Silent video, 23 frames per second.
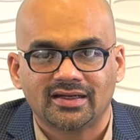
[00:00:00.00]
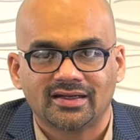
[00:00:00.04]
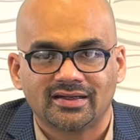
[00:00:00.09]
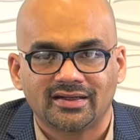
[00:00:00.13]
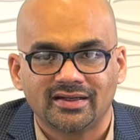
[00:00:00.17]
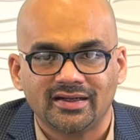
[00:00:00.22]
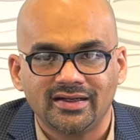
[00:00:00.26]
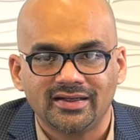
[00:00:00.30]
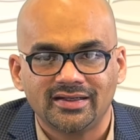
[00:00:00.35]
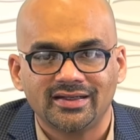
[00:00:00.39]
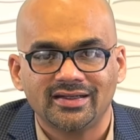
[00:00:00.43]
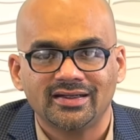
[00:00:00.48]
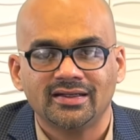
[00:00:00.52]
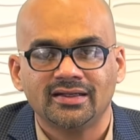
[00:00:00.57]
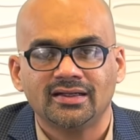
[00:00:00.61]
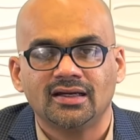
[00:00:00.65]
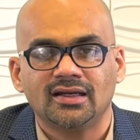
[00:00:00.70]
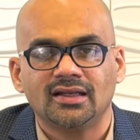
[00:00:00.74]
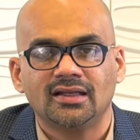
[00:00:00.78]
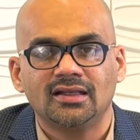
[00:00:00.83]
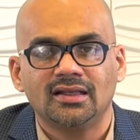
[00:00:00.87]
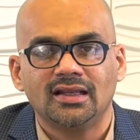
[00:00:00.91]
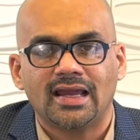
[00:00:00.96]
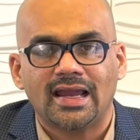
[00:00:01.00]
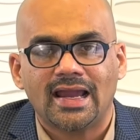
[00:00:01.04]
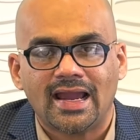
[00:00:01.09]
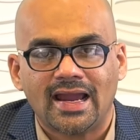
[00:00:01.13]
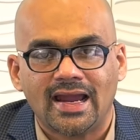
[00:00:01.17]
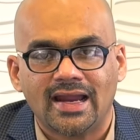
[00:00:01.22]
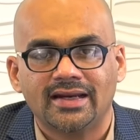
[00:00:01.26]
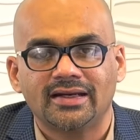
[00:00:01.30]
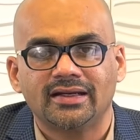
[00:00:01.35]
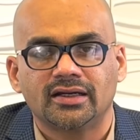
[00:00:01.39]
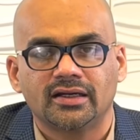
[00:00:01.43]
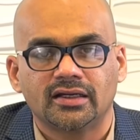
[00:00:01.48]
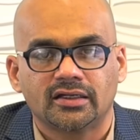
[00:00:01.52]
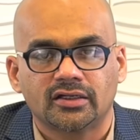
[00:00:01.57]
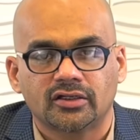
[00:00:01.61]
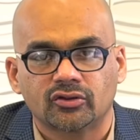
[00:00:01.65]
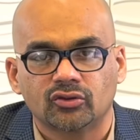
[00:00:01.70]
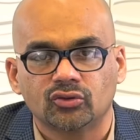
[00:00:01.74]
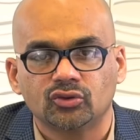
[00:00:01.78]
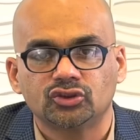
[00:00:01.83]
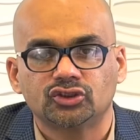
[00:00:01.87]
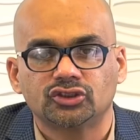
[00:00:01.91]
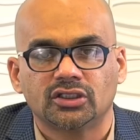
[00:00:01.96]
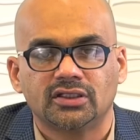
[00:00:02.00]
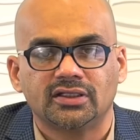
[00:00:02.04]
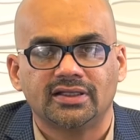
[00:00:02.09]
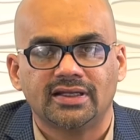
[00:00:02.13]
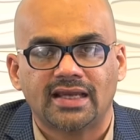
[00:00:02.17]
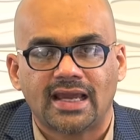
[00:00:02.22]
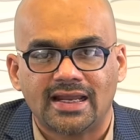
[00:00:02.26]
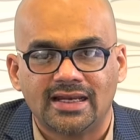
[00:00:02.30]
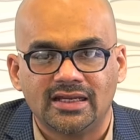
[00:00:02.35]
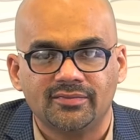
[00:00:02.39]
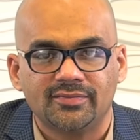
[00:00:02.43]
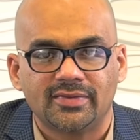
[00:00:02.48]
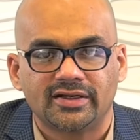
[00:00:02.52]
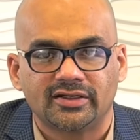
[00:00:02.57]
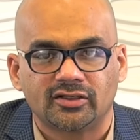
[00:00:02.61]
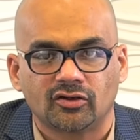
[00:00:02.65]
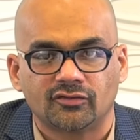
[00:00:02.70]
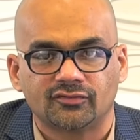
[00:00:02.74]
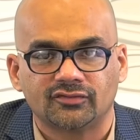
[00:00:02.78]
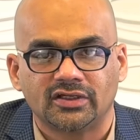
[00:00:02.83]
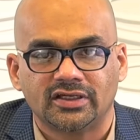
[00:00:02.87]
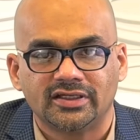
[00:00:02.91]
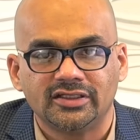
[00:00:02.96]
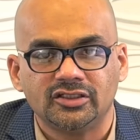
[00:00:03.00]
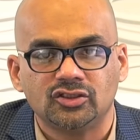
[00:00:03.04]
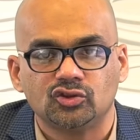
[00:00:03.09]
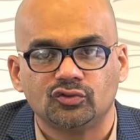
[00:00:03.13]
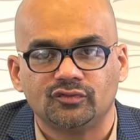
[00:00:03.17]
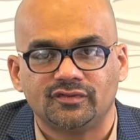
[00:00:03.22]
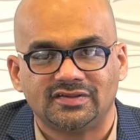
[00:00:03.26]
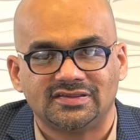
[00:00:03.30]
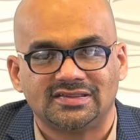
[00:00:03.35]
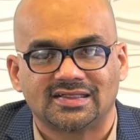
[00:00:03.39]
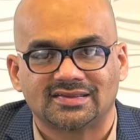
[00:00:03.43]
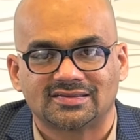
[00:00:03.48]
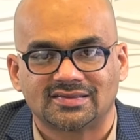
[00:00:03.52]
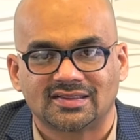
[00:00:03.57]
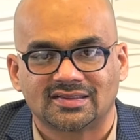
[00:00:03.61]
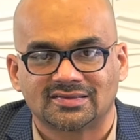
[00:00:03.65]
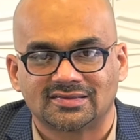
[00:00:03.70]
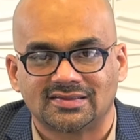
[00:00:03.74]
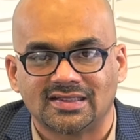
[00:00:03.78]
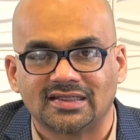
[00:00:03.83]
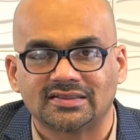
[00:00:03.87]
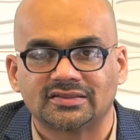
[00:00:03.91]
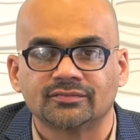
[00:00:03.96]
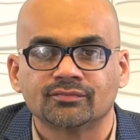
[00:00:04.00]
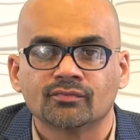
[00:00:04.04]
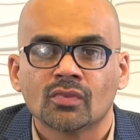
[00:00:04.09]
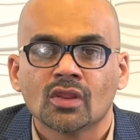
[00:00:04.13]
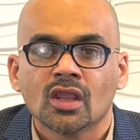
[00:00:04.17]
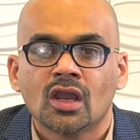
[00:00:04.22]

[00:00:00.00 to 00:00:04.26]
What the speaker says: critical and crucial element of the E2 visa success,